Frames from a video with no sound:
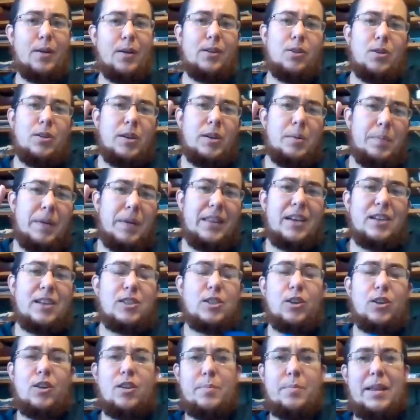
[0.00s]
well, could it be
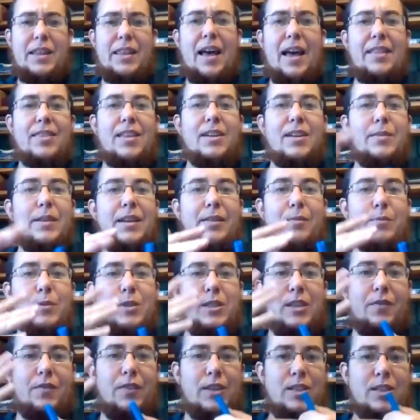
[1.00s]
this or could it be that
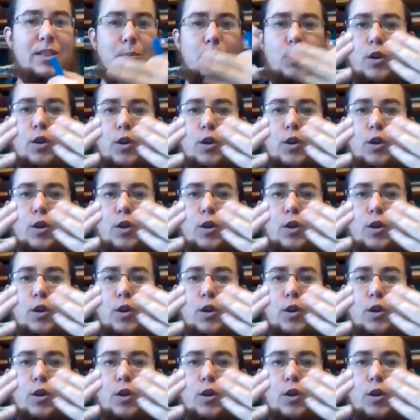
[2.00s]
was giving some